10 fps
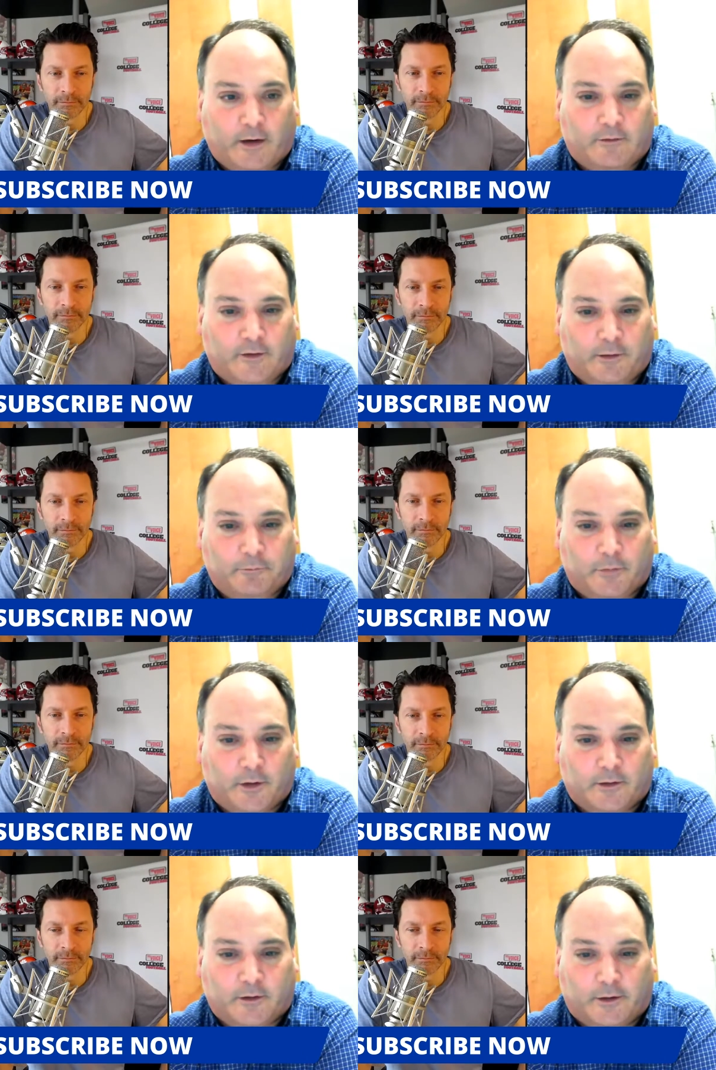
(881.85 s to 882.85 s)
Speaker 1: team.
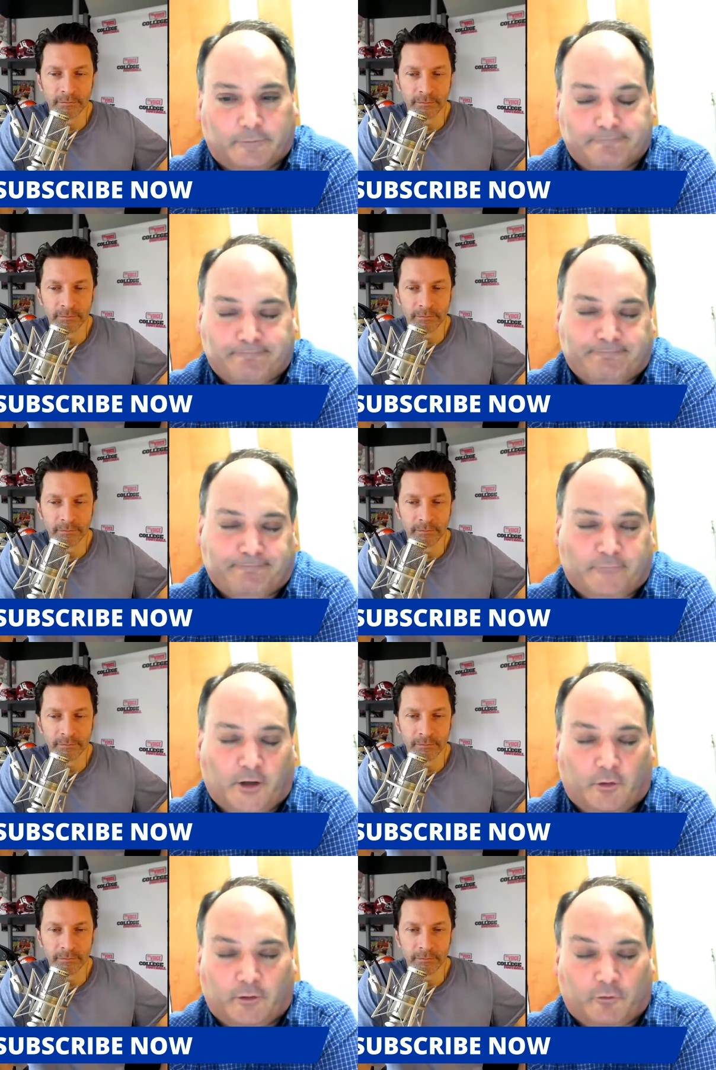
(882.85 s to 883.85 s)
But, um, you
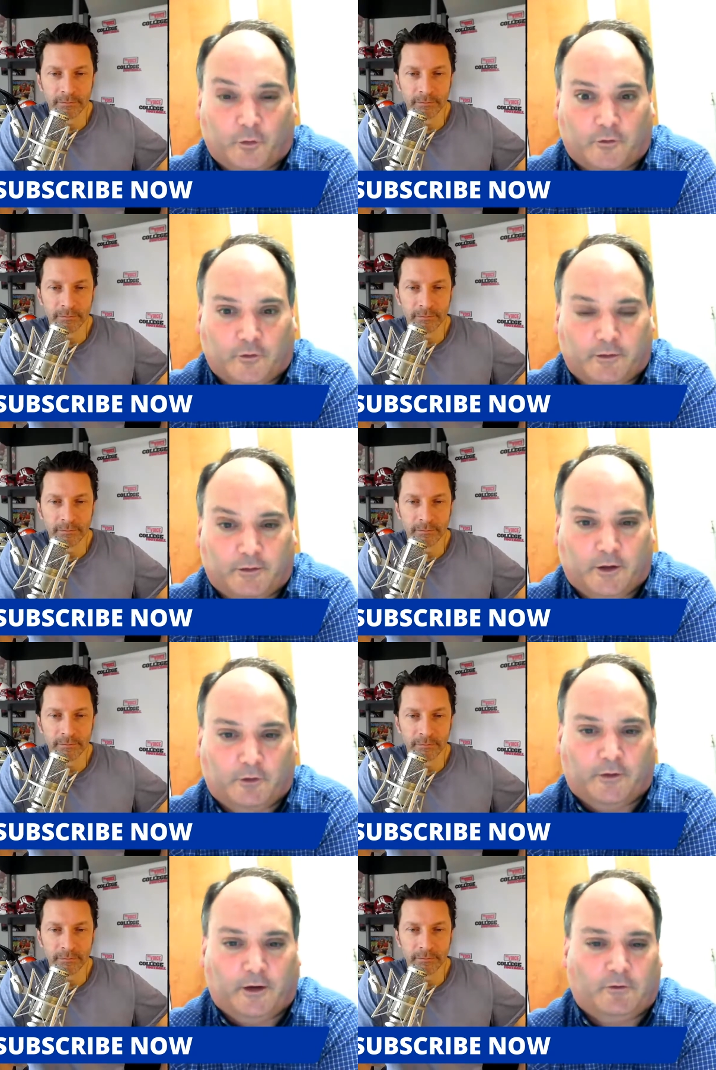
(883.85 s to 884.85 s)
know, unfortunately, the, you know,
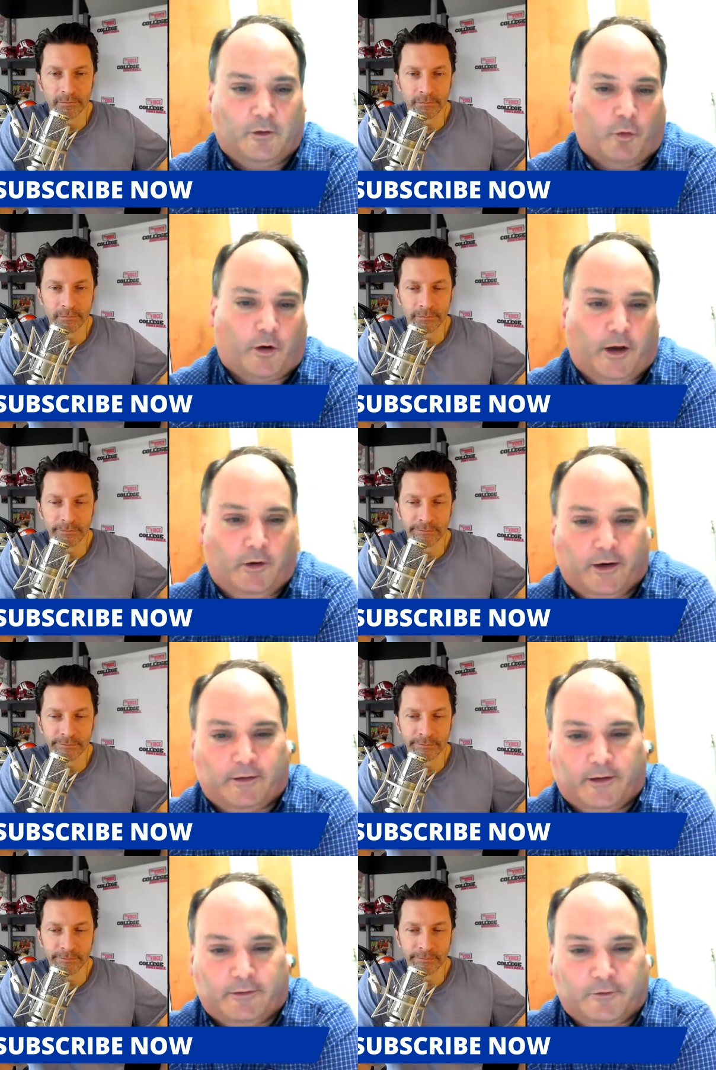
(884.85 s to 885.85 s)
things didn't work out like
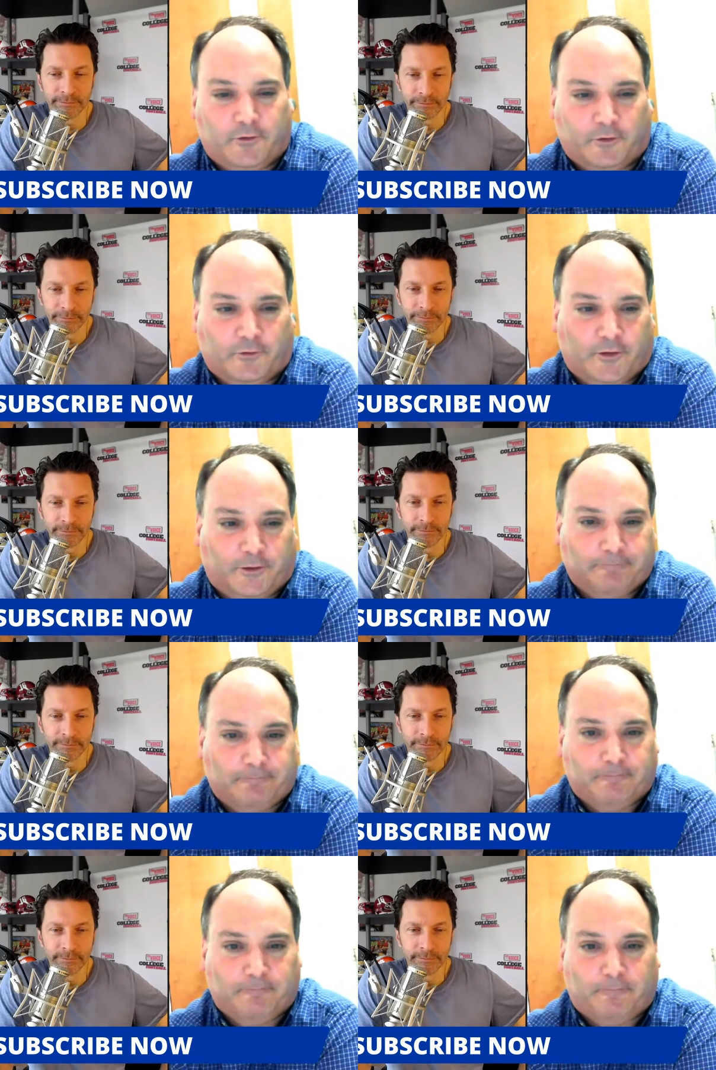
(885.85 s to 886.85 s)
that this year. So.
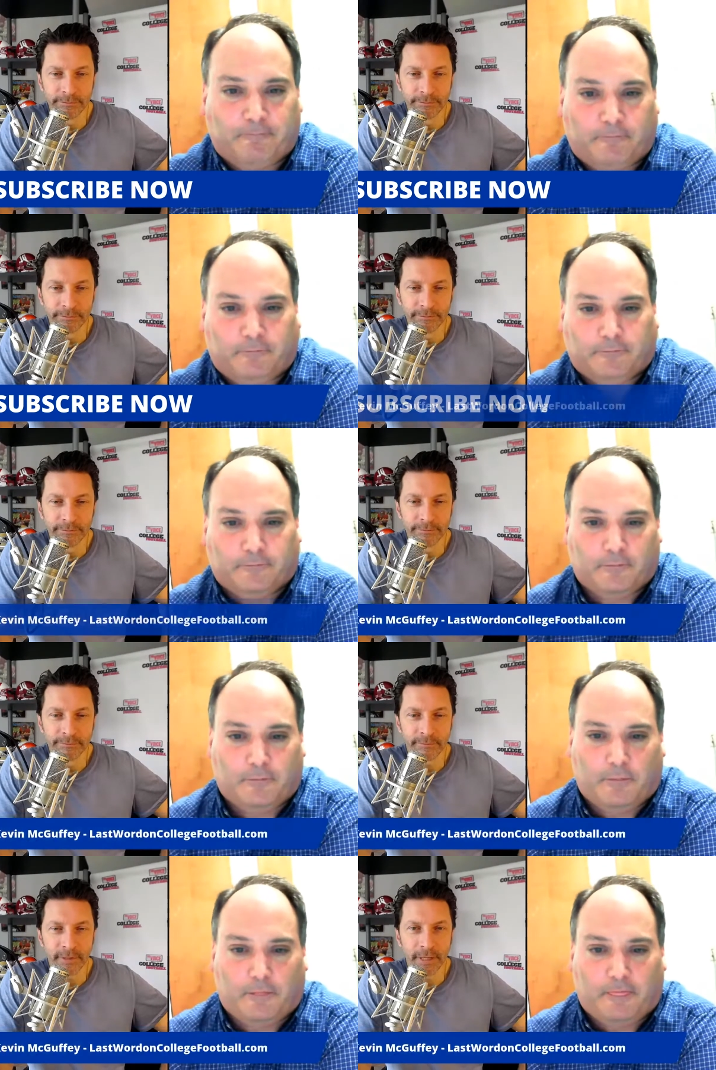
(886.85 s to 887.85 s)

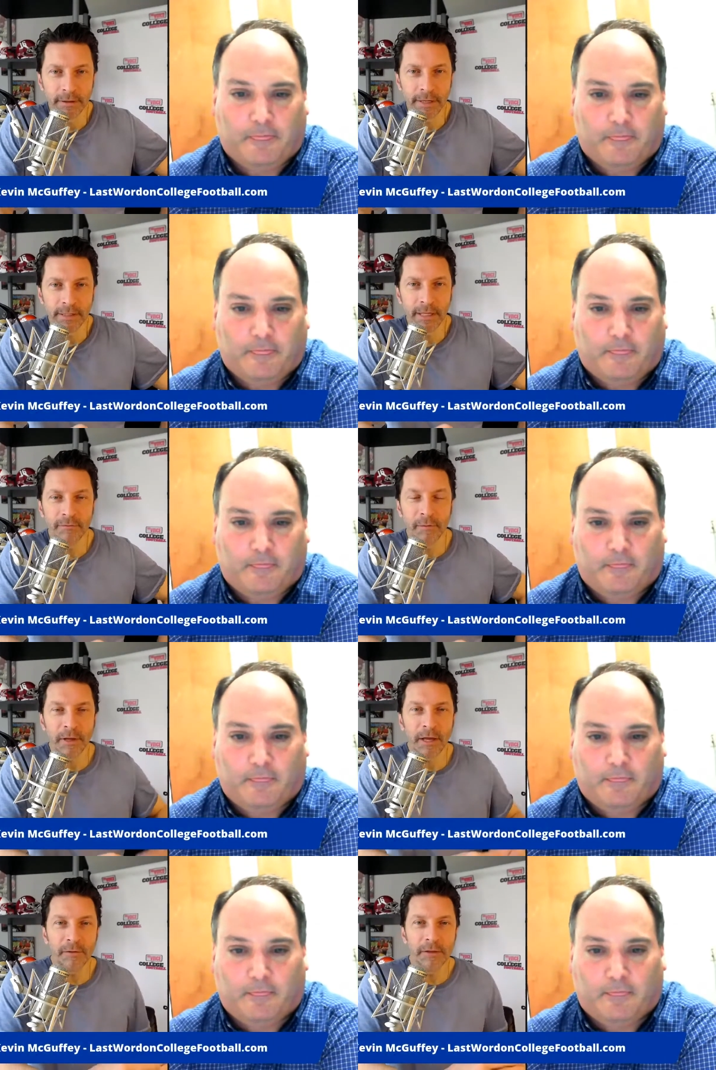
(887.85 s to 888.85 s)
Speaker 2: All right, Kevin
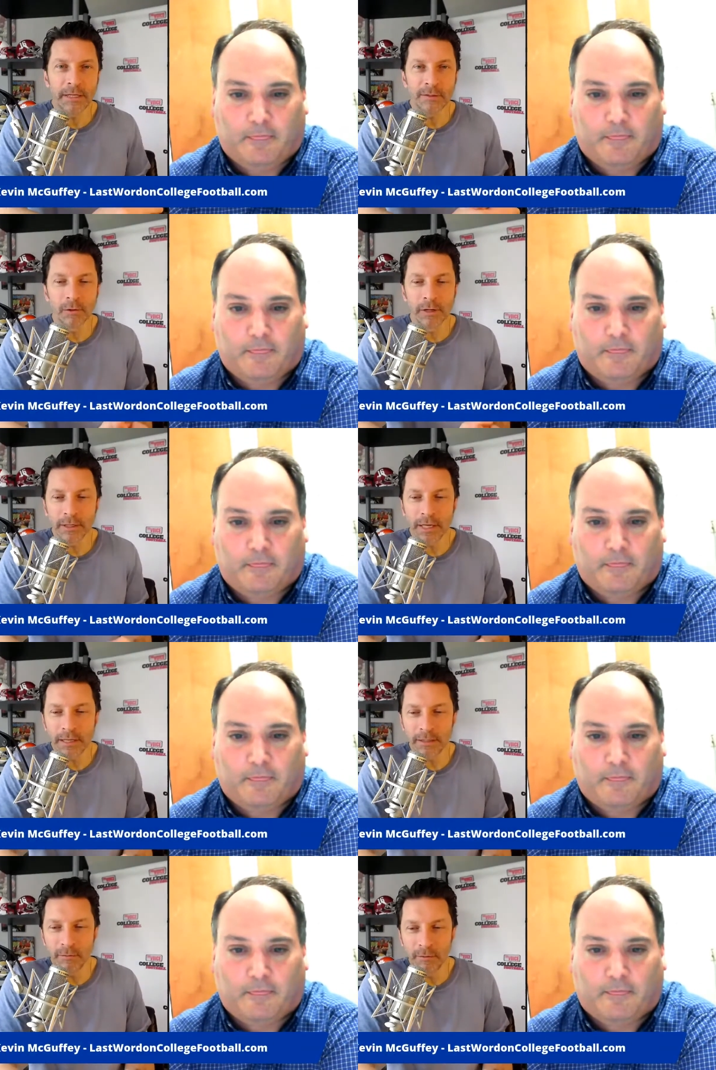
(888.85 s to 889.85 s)
McGuffey, Last Word on
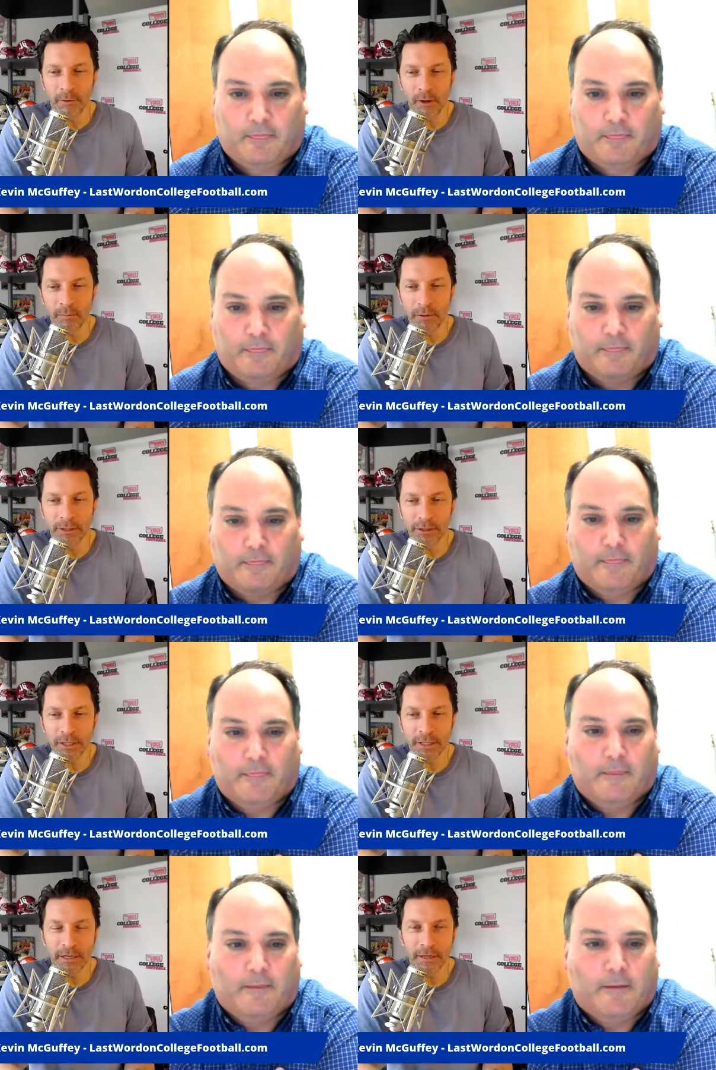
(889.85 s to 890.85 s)
College Football. Please
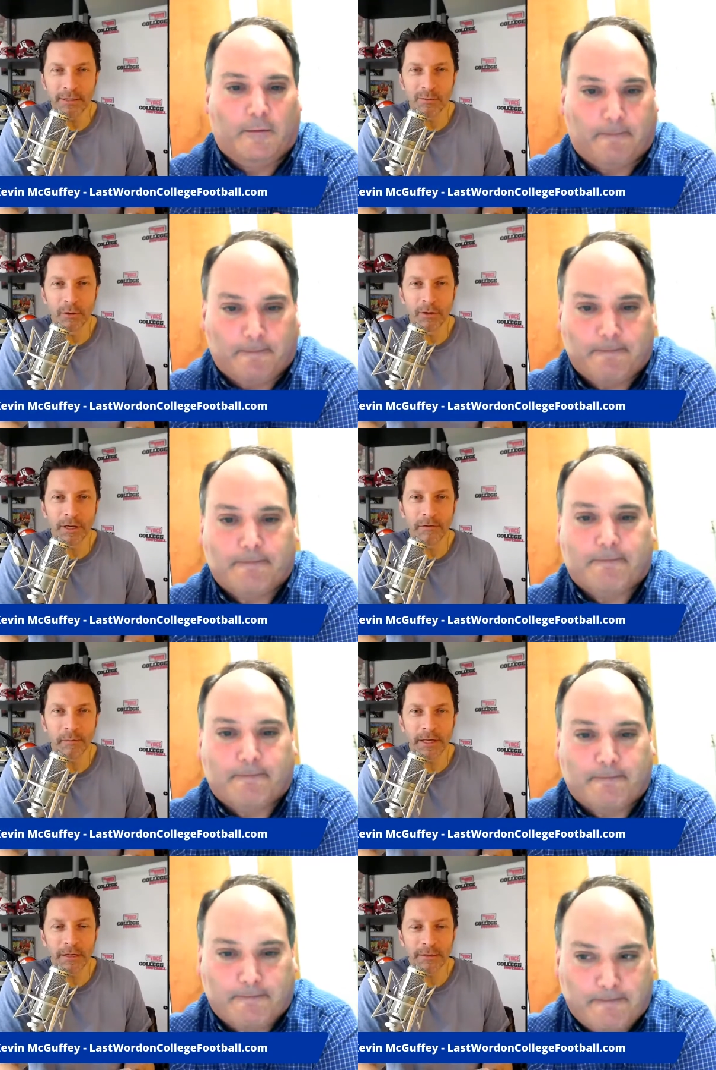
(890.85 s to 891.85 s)
check out his work and
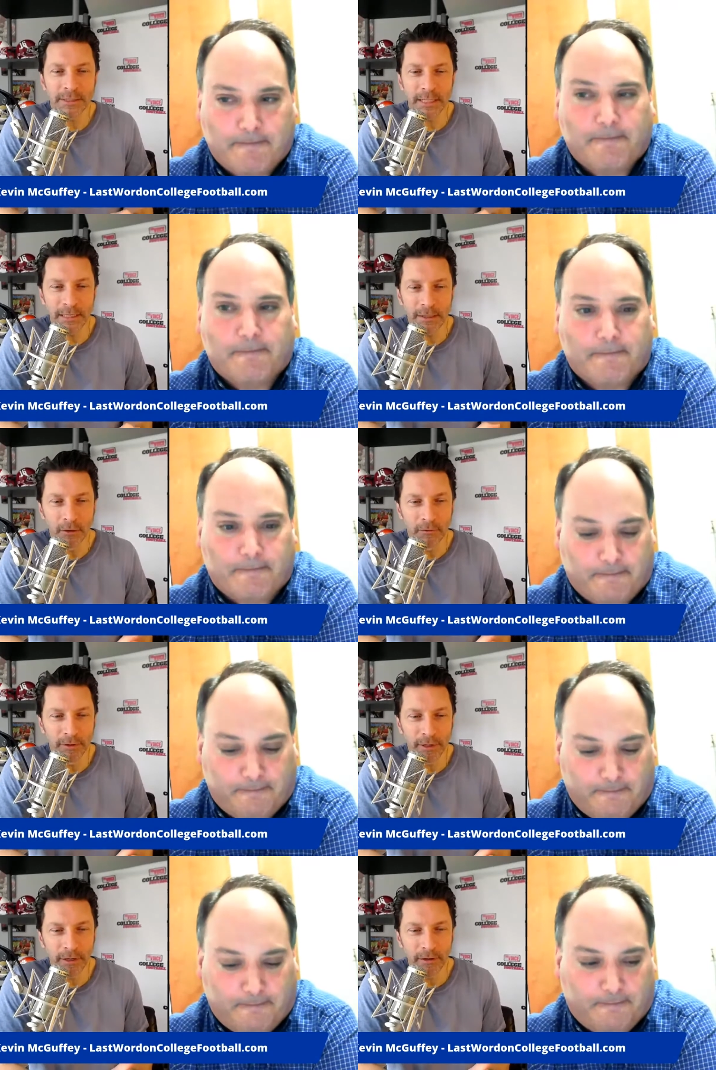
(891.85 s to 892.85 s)
everybody else over
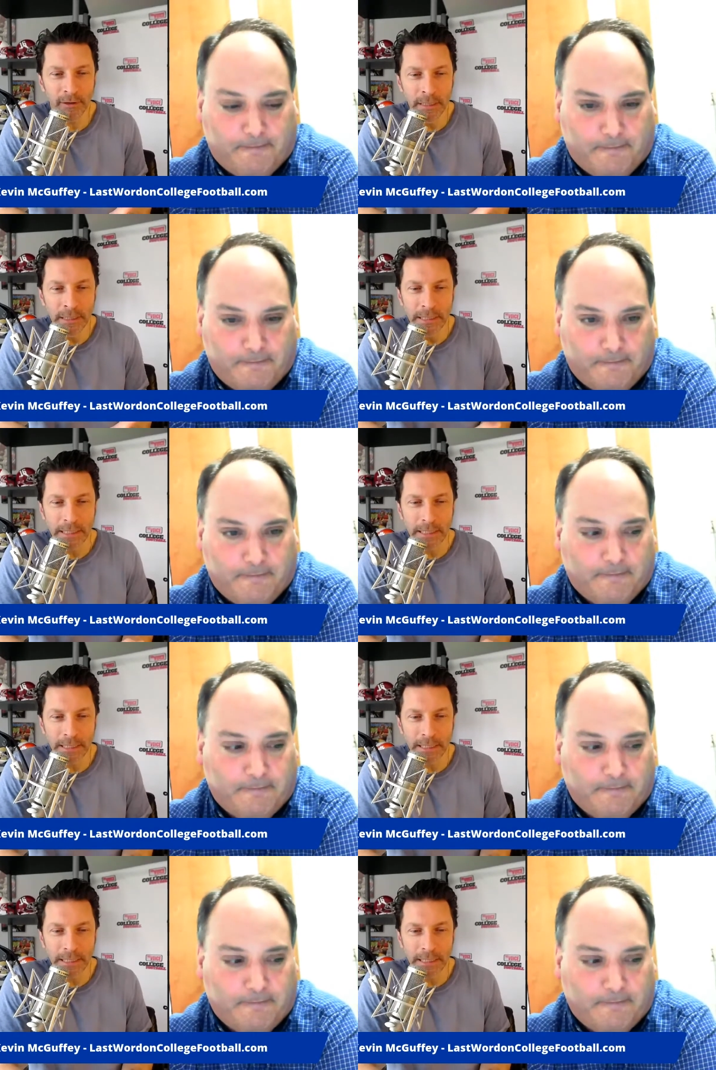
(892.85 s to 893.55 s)
there uh,